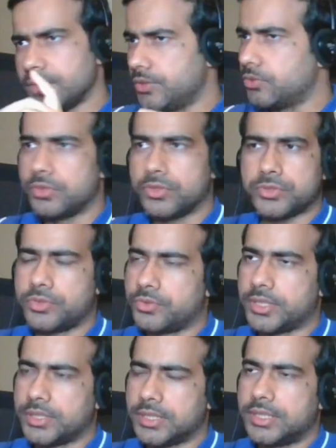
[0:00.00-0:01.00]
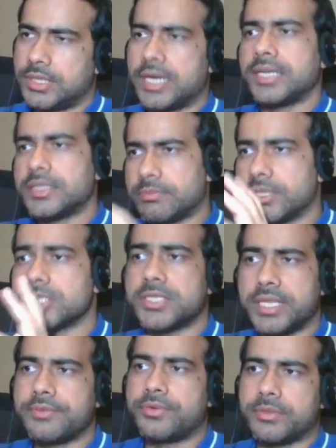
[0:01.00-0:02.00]
You could also do that. And it's much
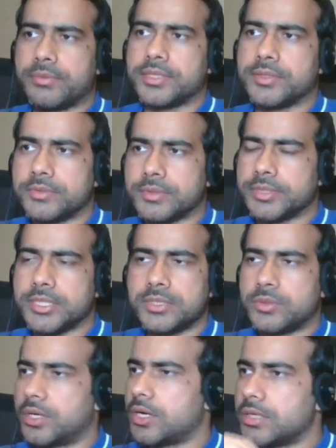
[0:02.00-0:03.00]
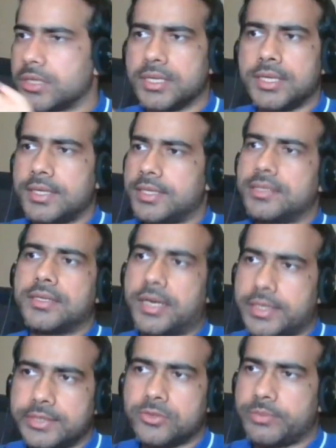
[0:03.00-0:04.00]
safer, by the way, because you are not in a
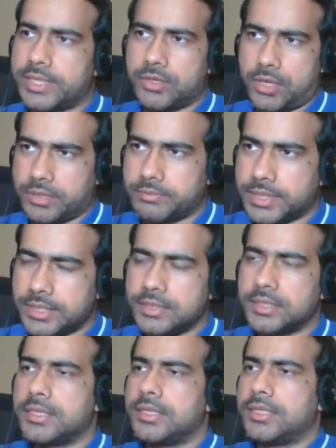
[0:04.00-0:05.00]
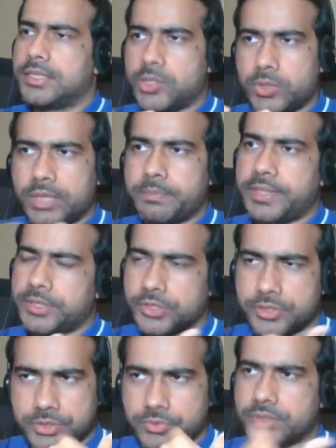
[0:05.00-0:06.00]
hurry to make a lot of money. You have
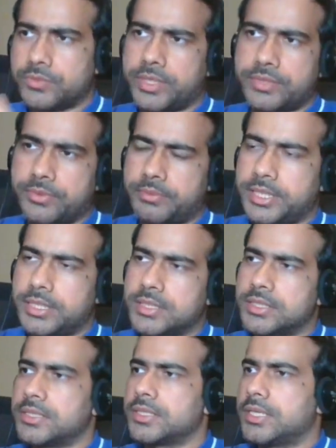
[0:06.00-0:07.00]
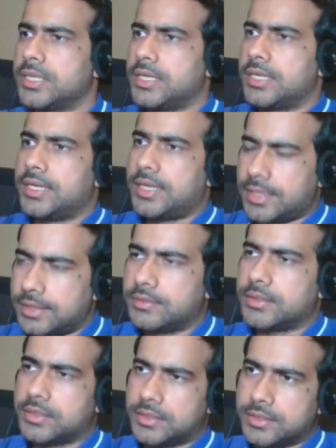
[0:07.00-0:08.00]
patience, you can wait for many years.
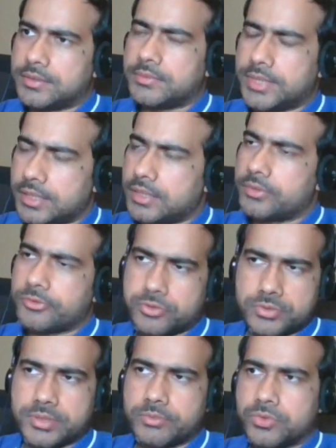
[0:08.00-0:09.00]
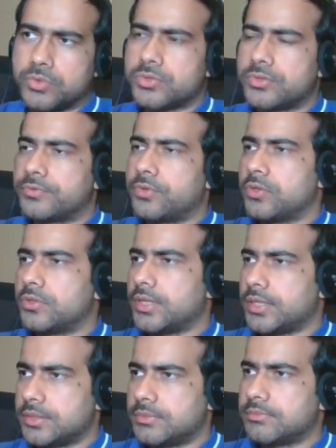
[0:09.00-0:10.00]
And there are also some rules to follow.
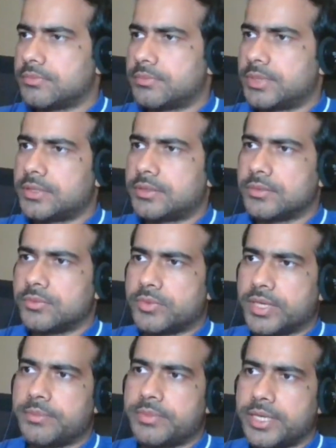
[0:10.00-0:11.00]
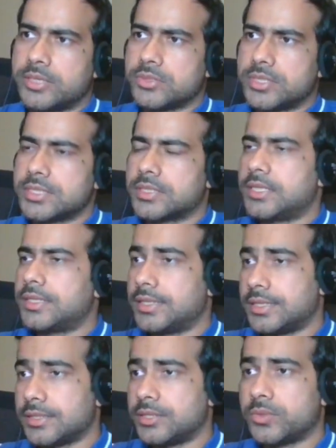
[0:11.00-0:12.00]
But what I'm trying to say is that
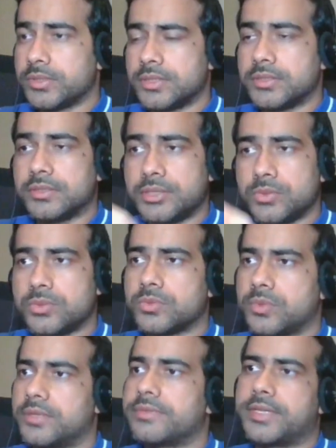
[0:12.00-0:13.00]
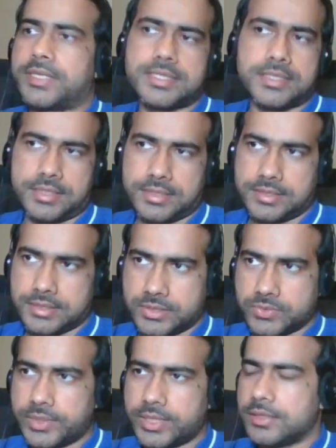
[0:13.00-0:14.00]
there you can use quant finance techniques
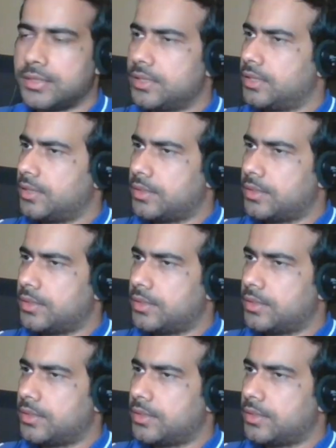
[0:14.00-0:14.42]
as well.